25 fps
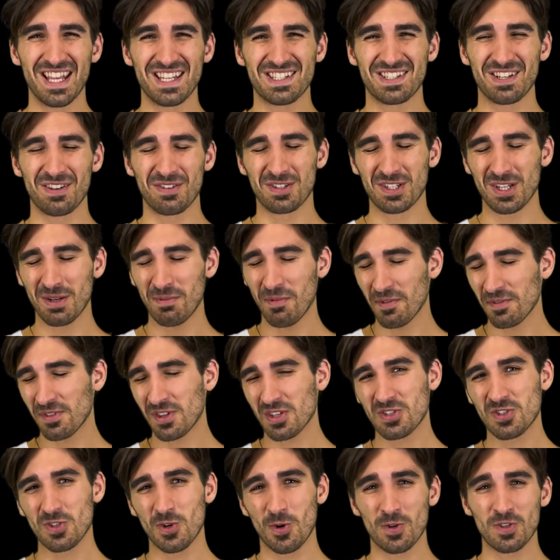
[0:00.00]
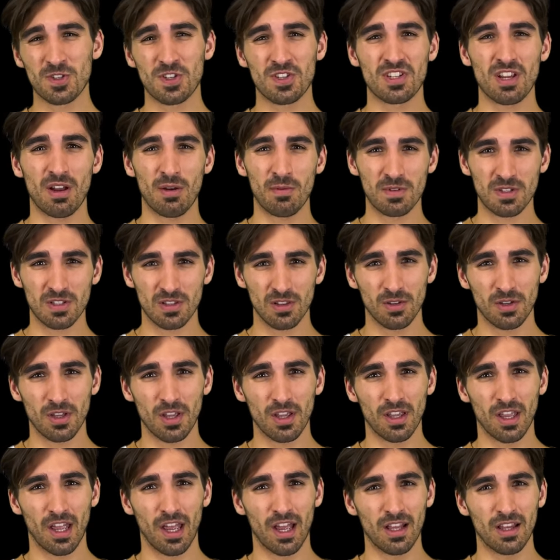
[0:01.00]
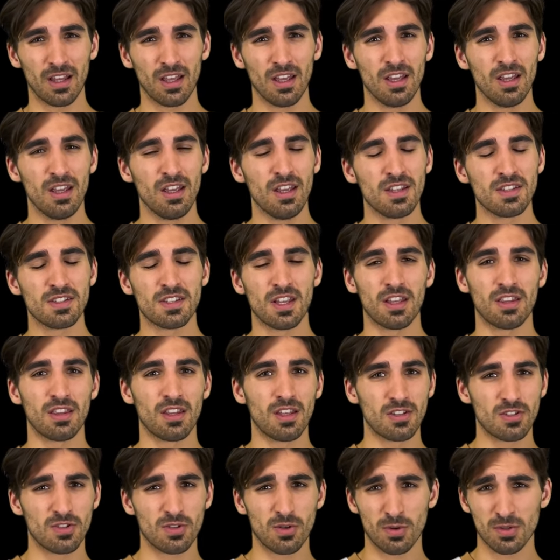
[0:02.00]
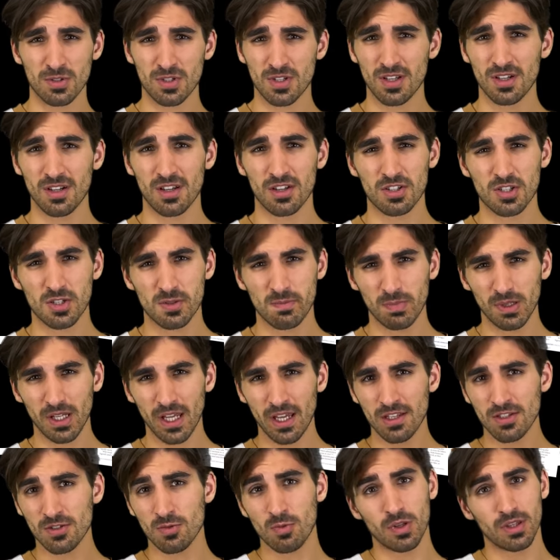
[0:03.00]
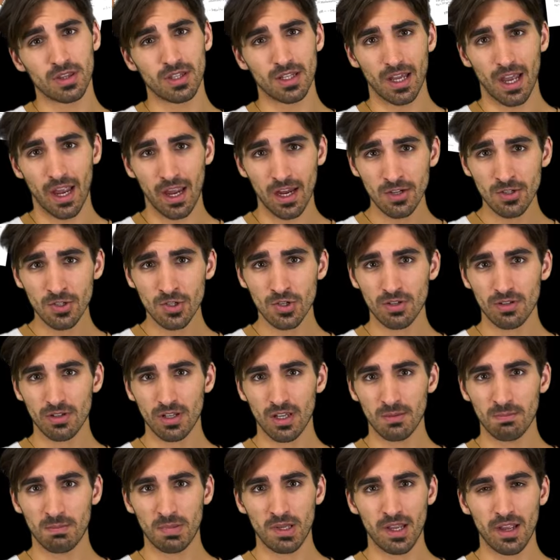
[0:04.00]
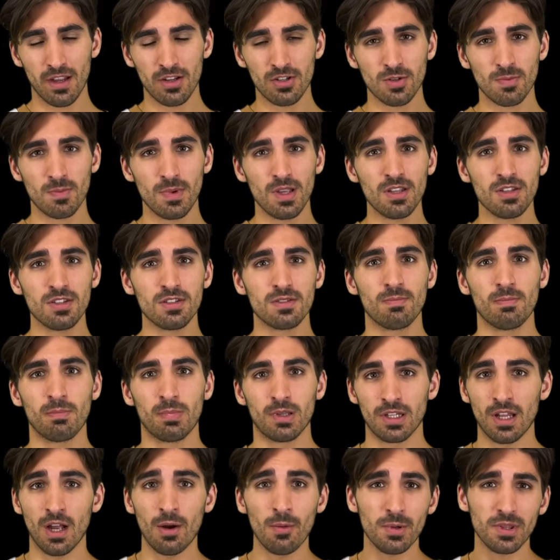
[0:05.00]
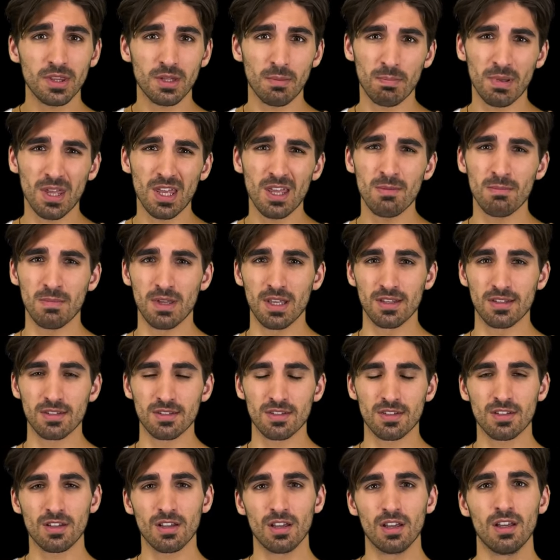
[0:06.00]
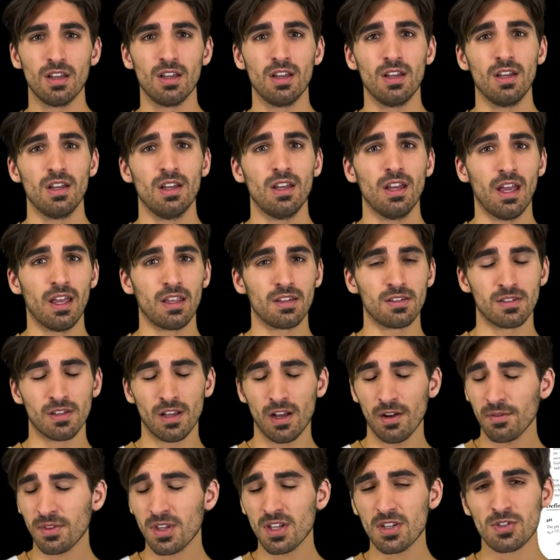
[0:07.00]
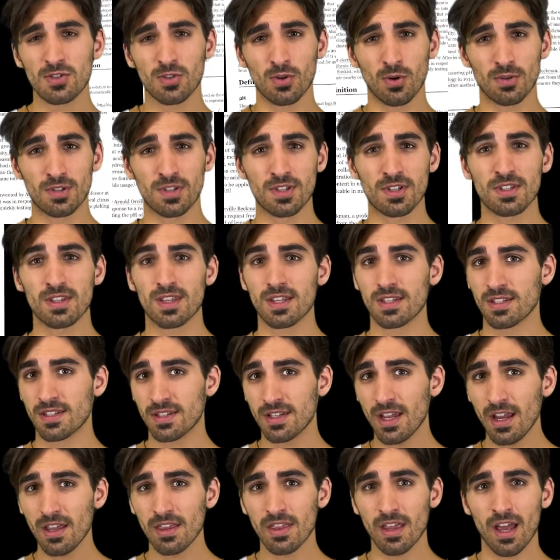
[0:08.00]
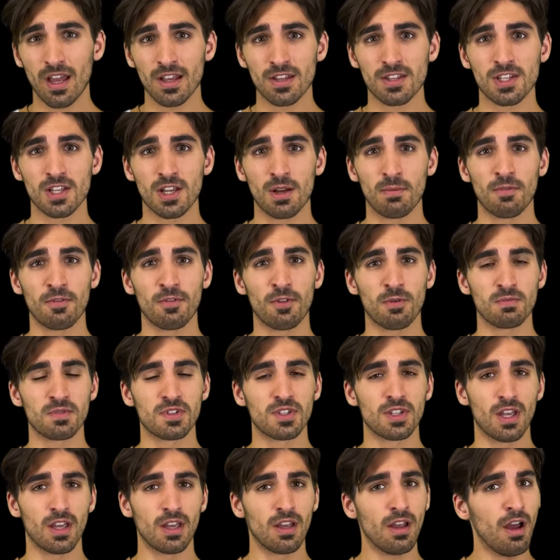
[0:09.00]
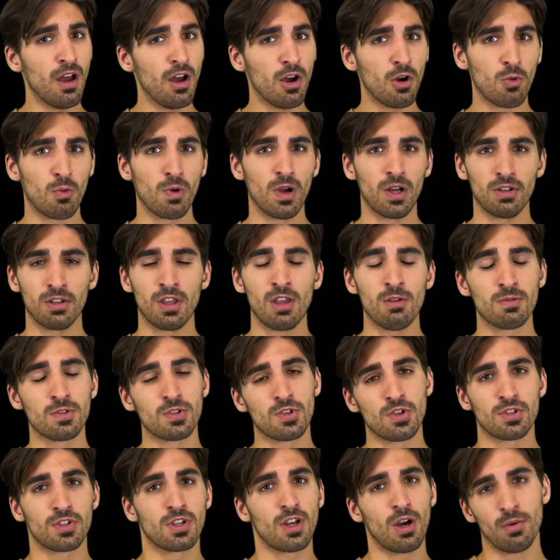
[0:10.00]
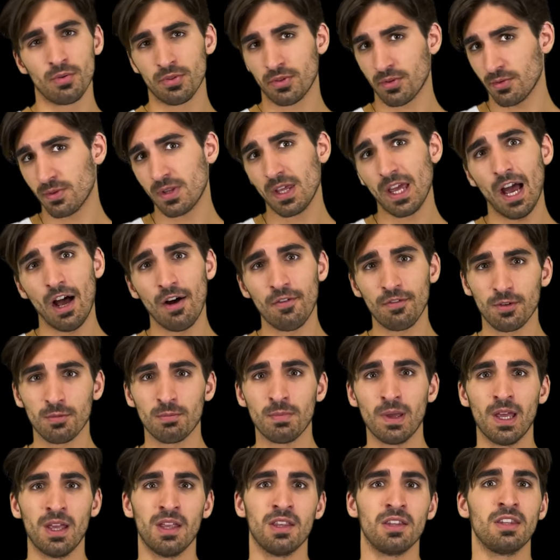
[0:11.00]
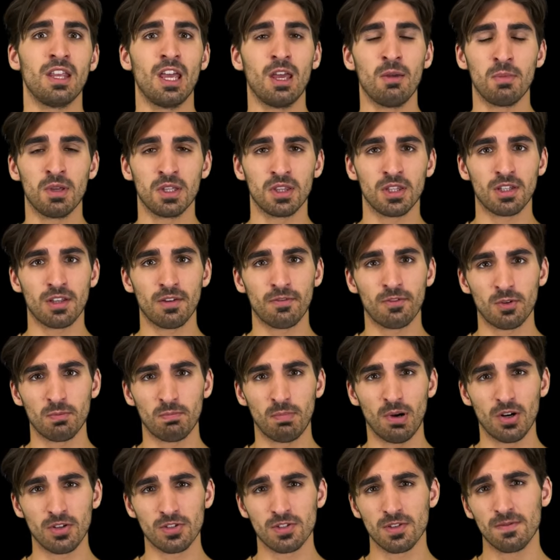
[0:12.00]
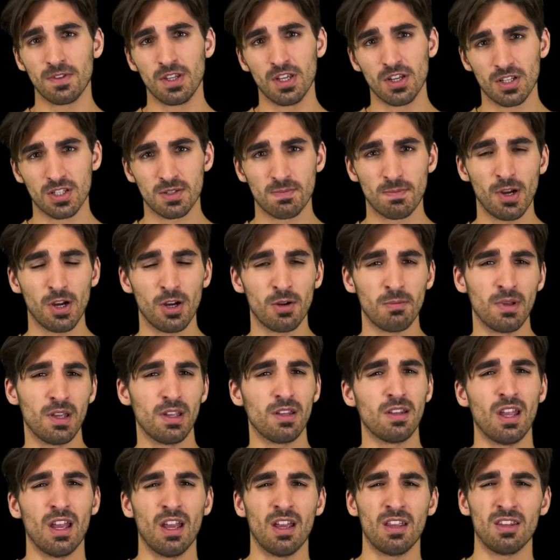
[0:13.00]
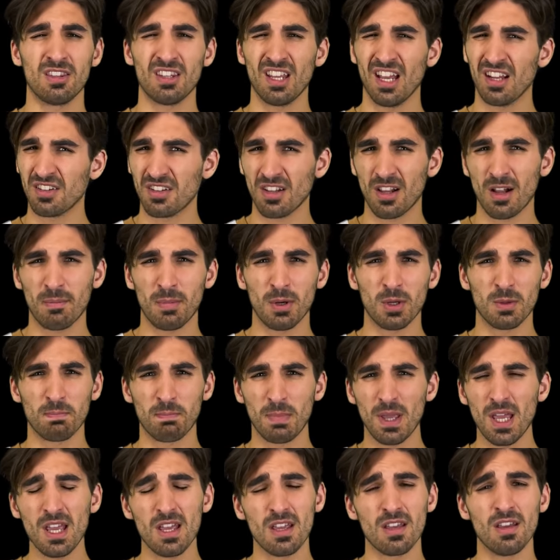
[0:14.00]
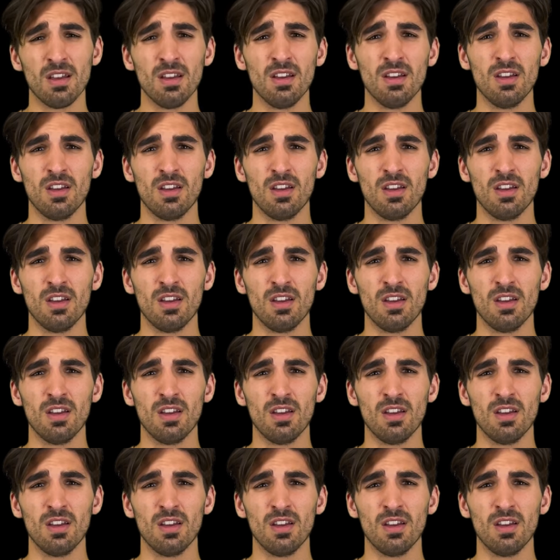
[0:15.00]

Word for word: so some of the sources I was looking at say that Sorensen explains what the H in pH means, but not what the P means. And of these sources that say that, some of them say, oh, well, he was just going through the alphabet, naming the different parts of the experiment, and ended up on P